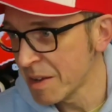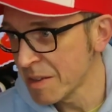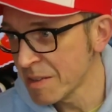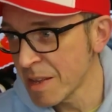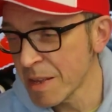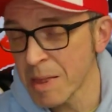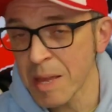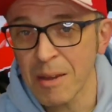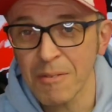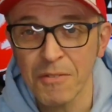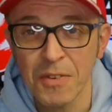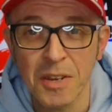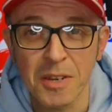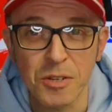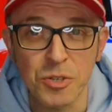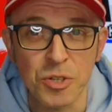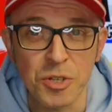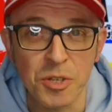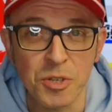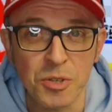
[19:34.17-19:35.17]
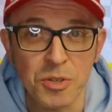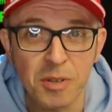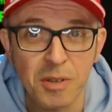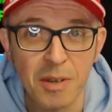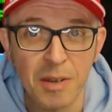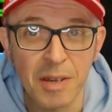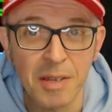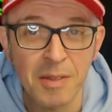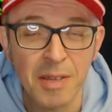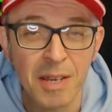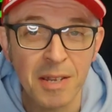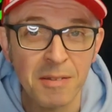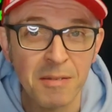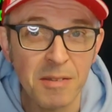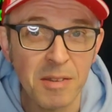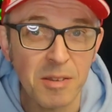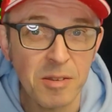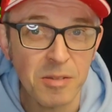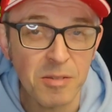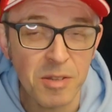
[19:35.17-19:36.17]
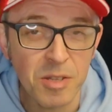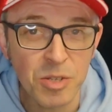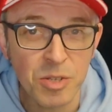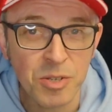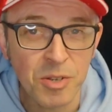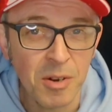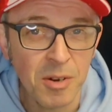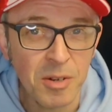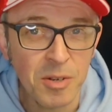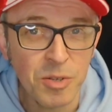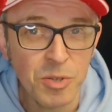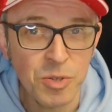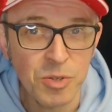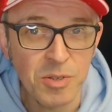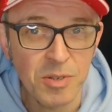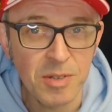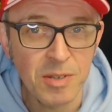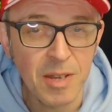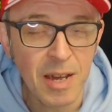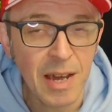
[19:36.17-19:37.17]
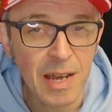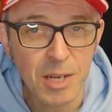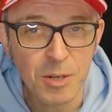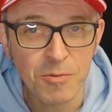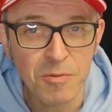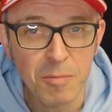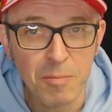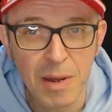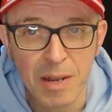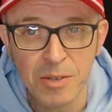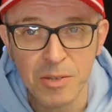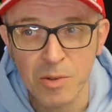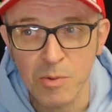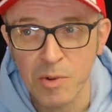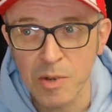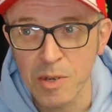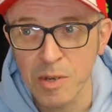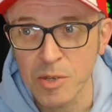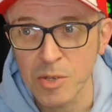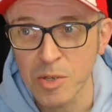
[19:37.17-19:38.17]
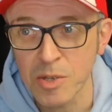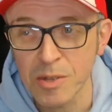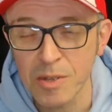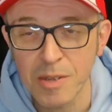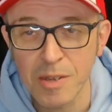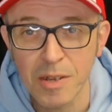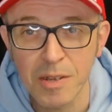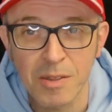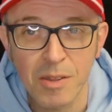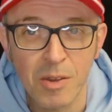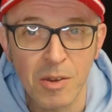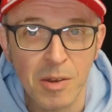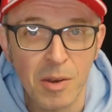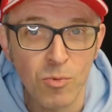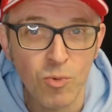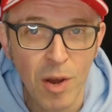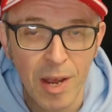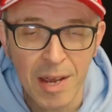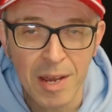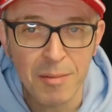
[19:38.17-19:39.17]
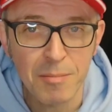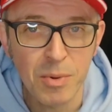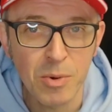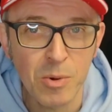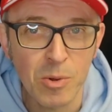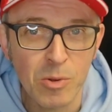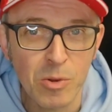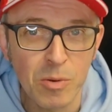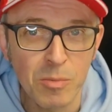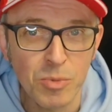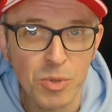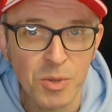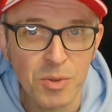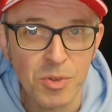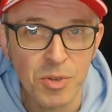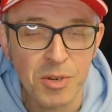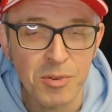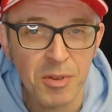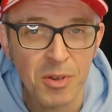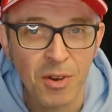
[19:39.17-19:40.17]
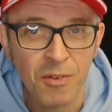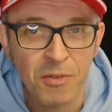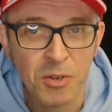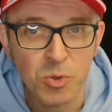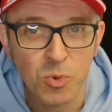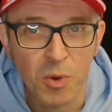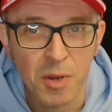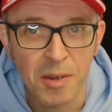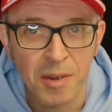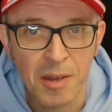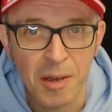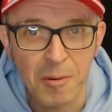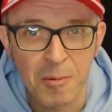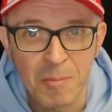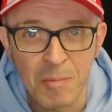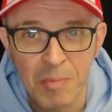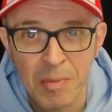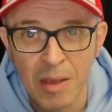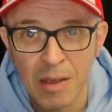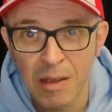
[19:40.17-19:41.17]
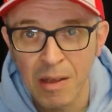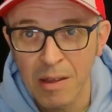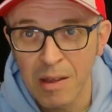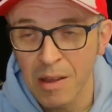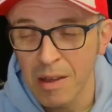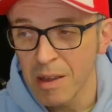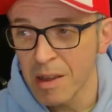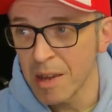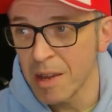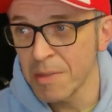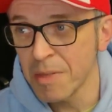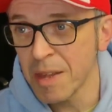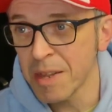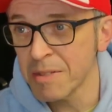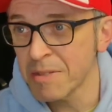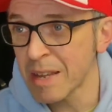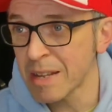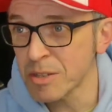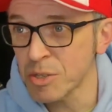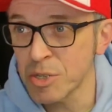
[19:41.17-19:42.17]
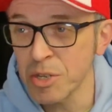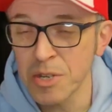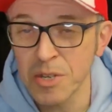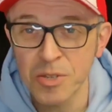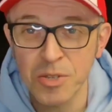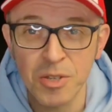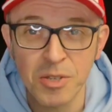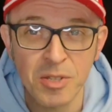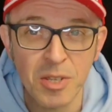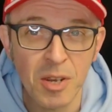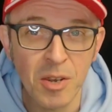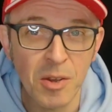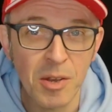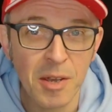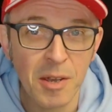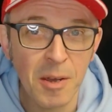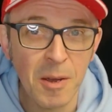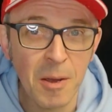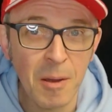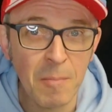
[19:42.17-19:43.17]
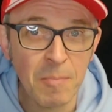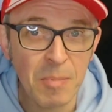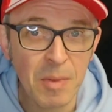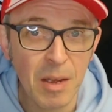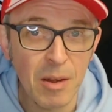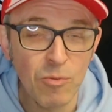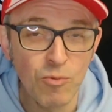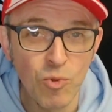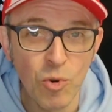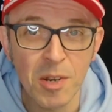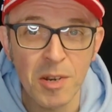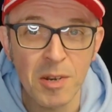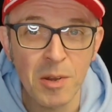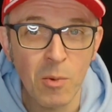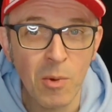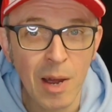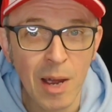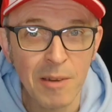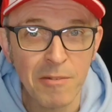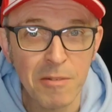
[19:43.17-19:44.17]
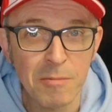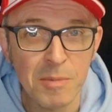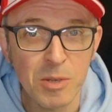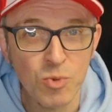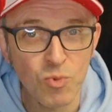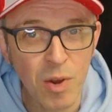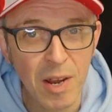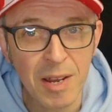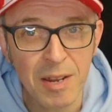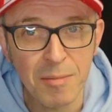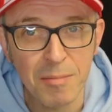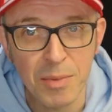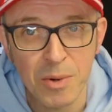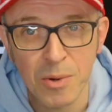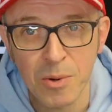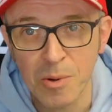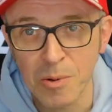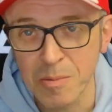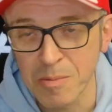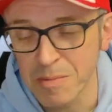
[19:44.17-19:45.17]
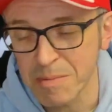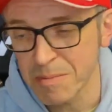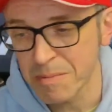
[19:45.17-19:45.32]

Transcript: Then that finishes, and then this guy's day goes from bad to worse, and like a wrecking ball comes in through the office window, and then that turns into like a running away from this wrecking ball